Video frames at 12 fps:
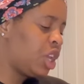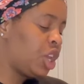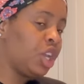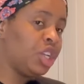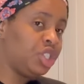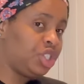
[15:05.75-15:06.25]

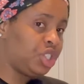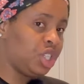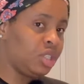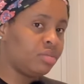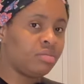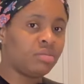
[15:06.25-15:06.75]

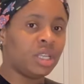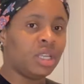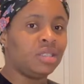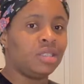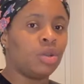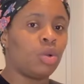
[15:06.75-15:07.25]
kg
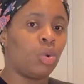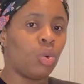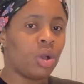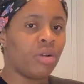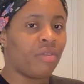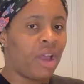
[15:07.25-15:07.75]
easy
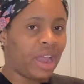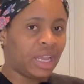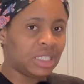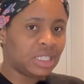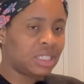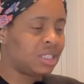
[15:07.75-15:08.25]
cook
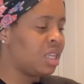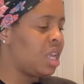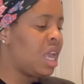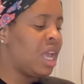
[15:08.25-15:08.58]
rice.